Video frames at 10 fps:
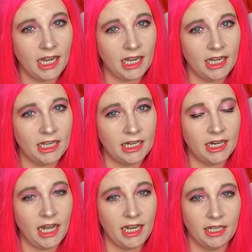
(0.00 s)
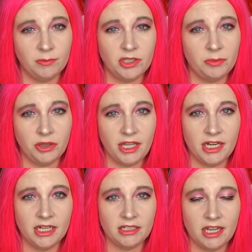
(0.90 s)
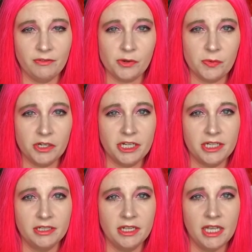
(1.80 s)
and I am sympathetic to everyone.